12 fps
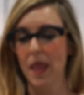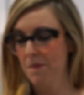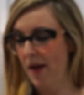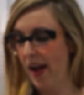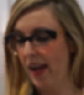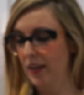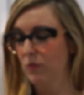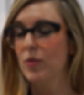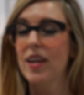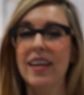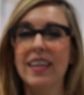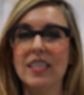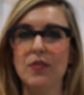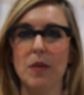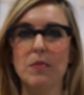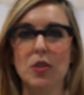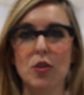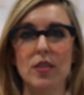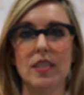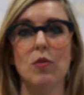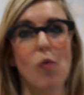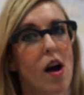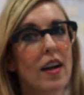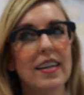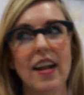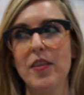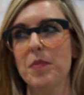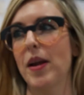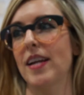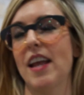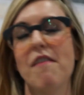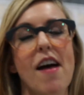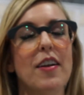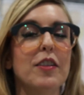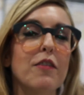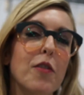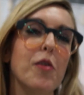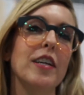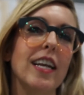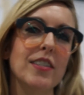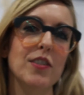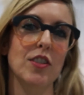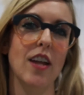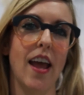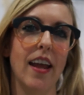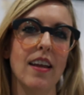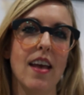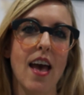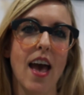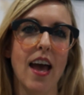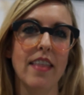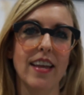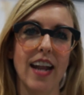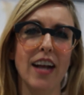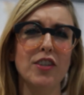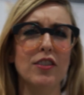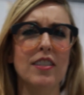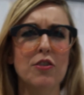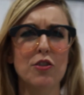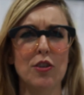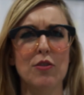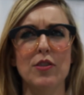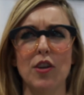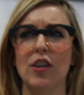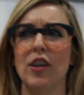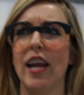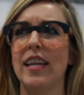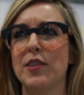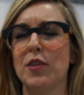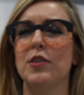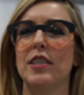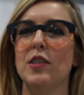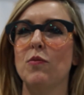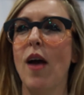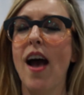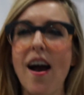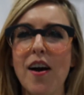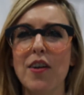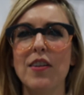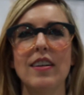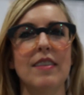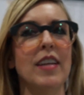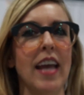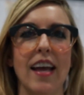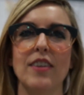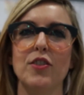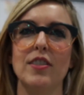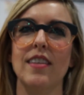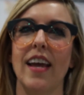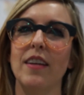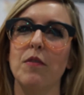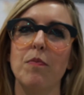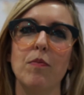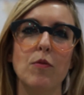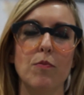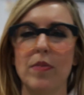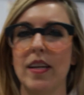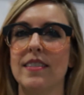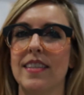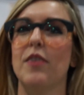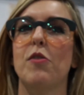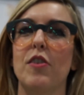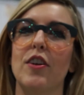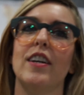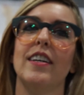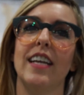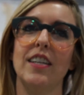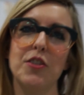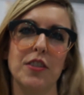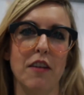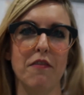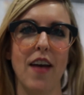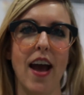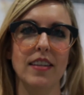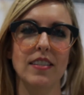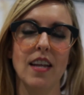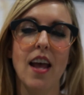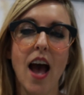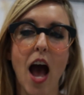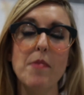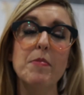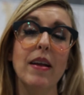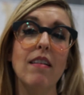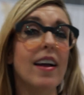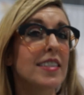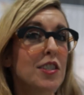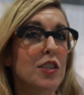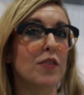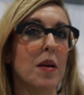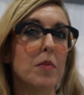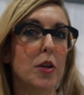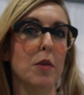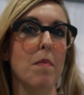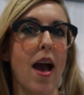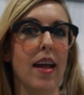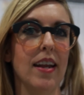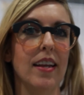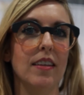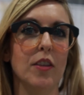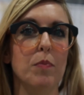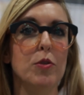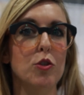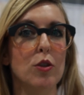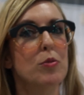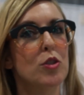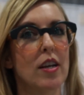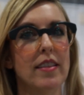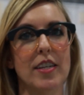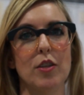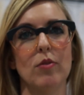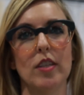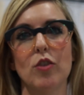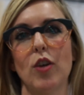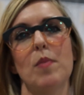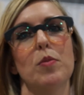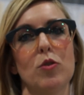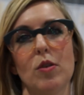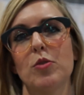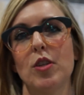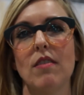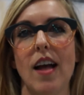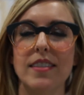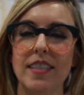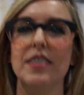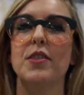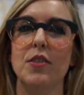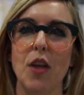My ring is from Susie Dewan, another brand I found on the floor yesterday. And then actually the shoes are ASOS as well. Again, just like place that order and get your stuff fast. And my glasses are from Bookmatic. They're prescription. They do really great prescription glasses.